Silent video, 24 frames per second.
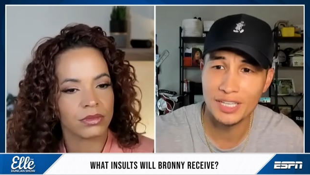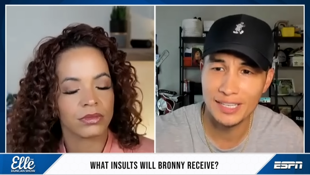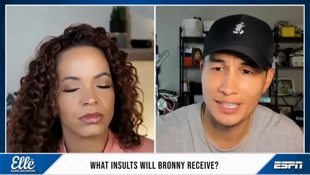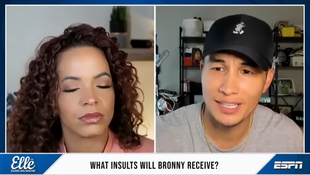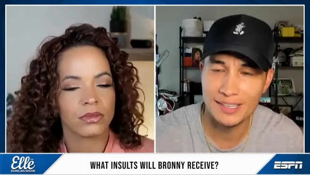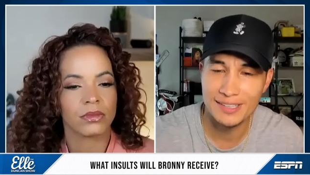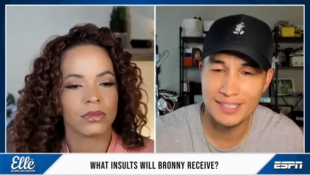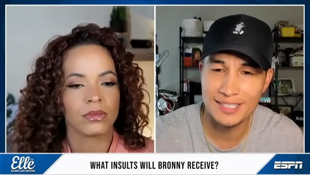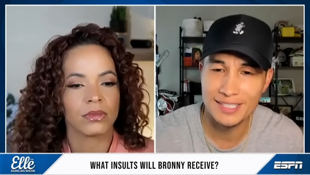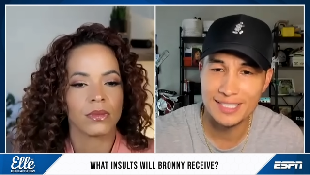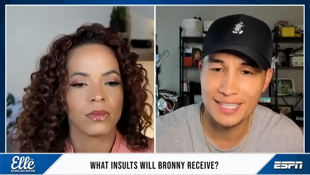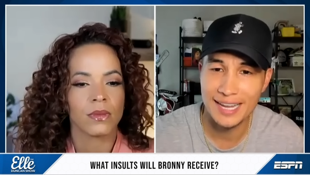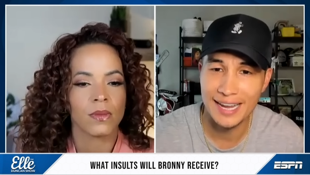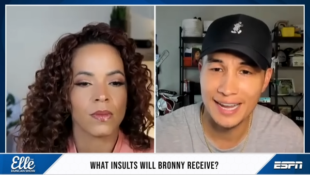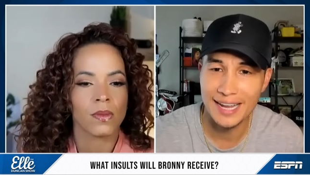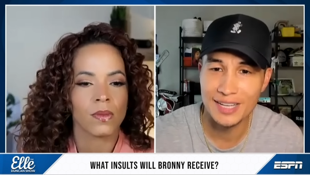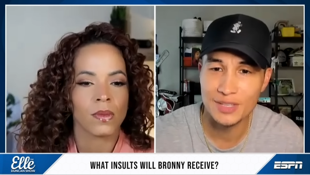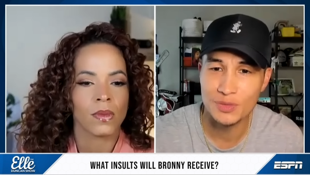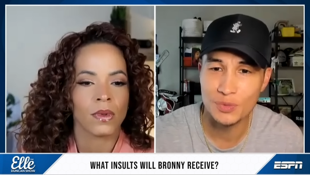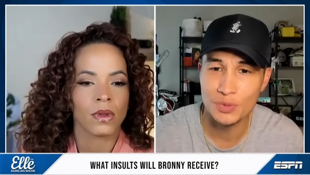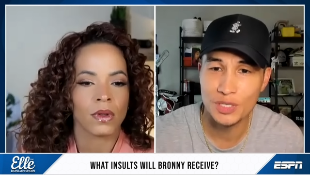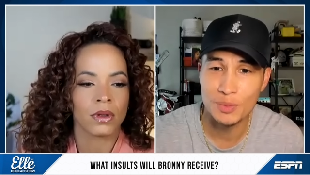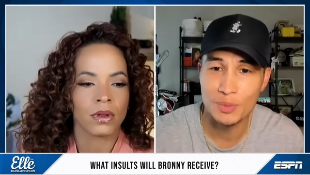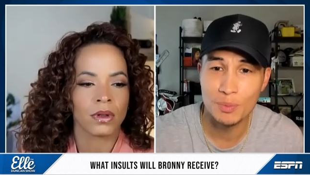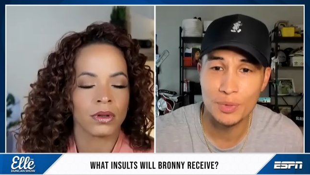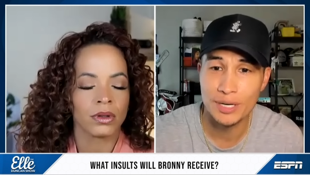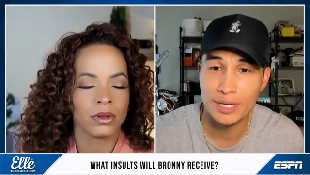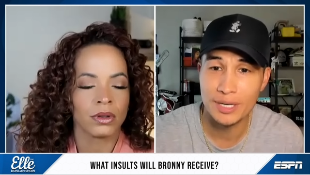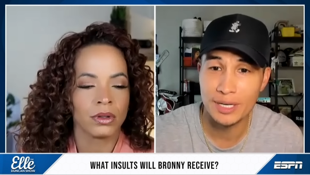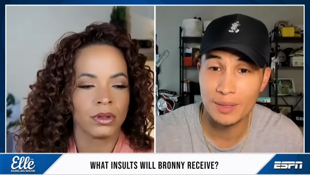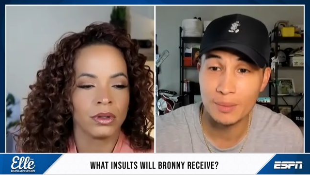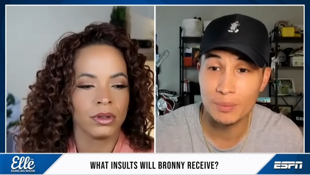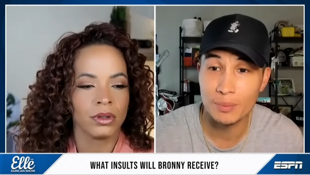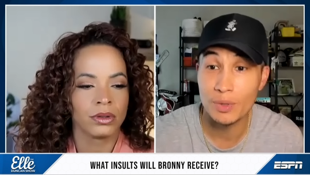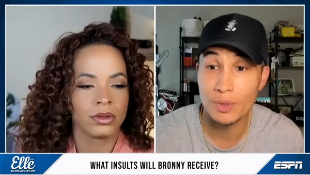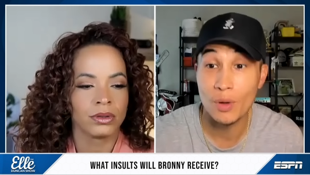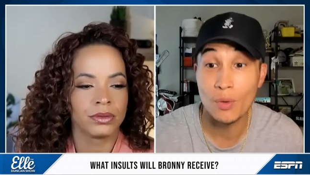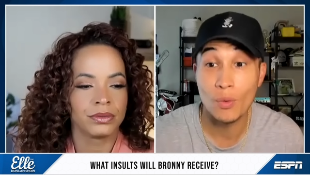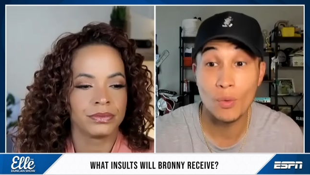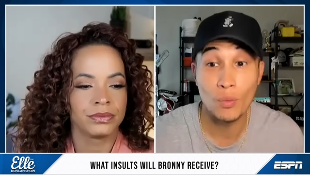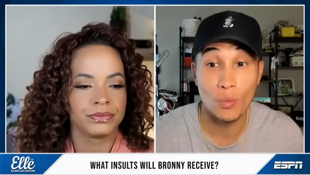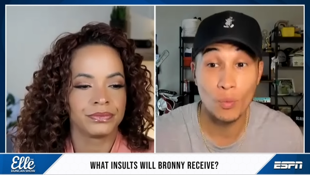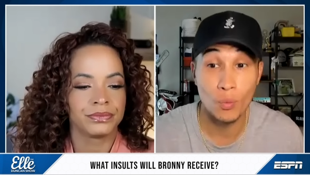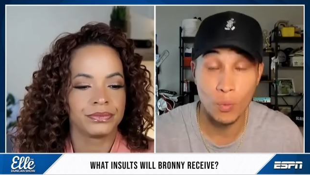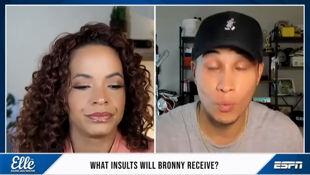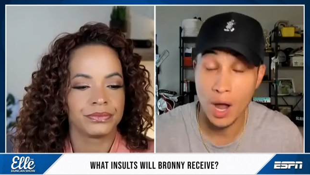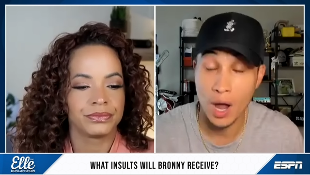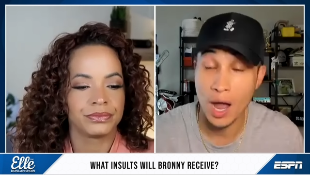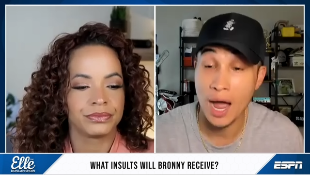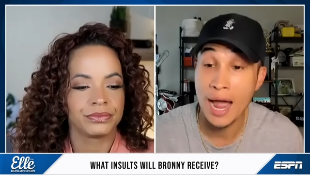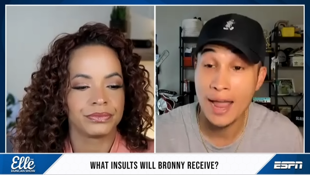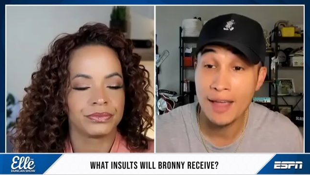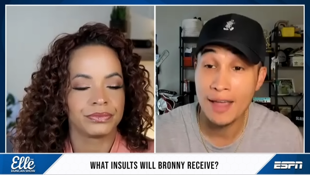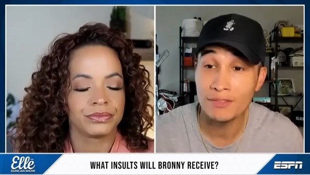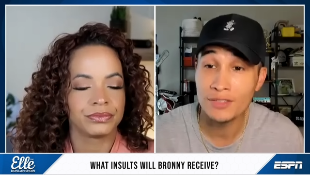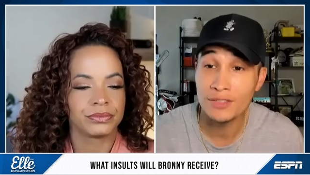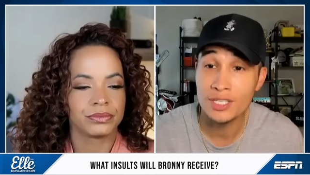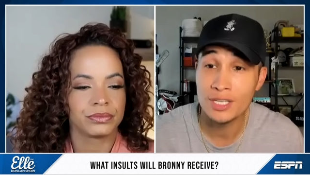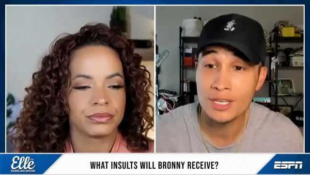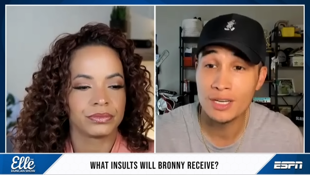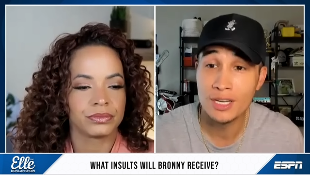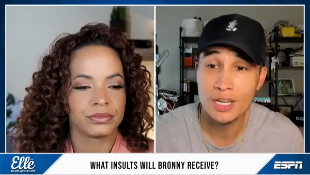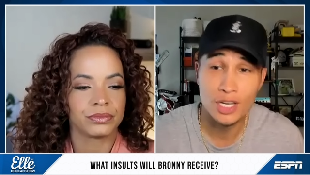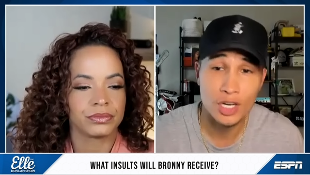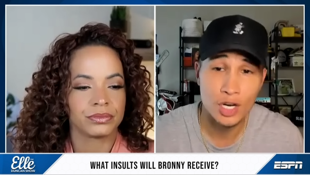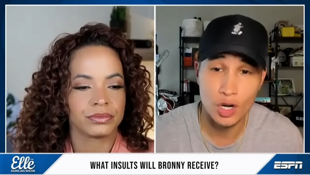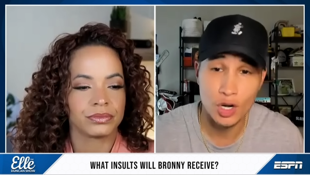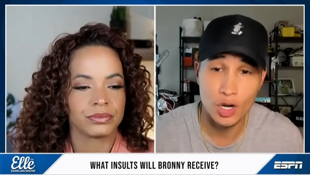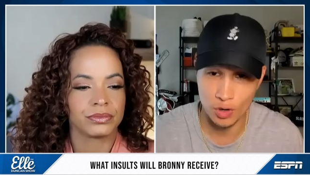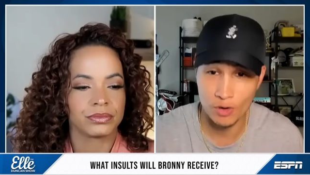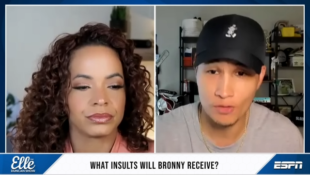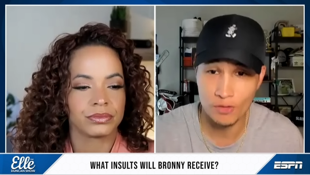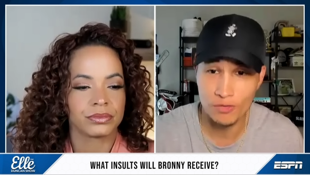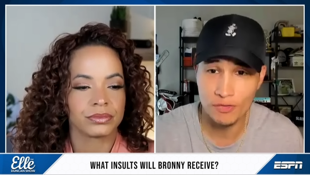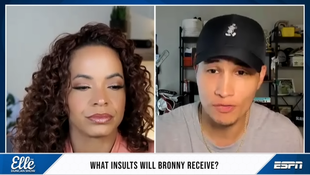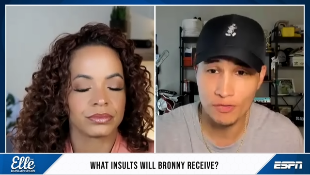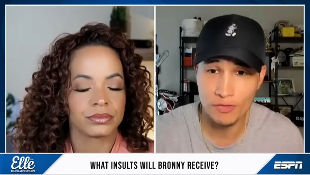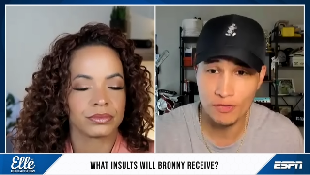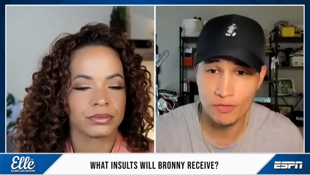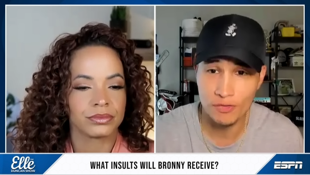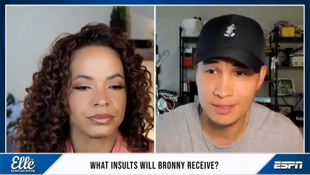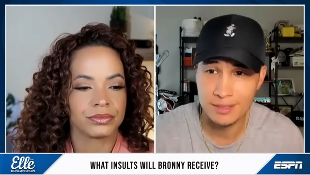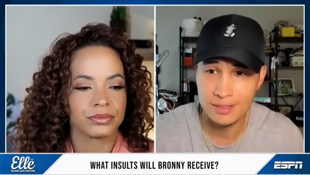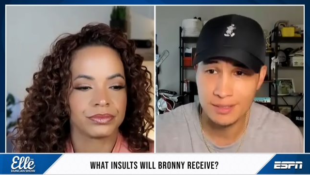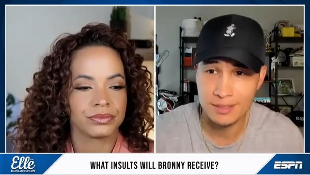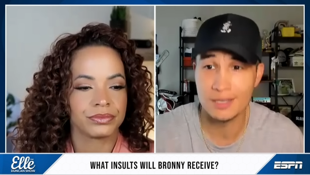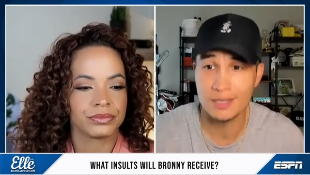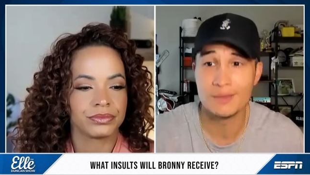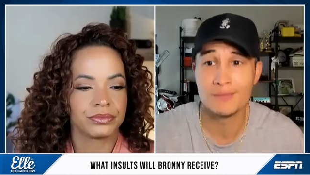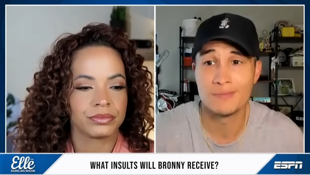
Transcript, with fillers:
Speaker 1: into the stands when you bring up wives, girlfriends,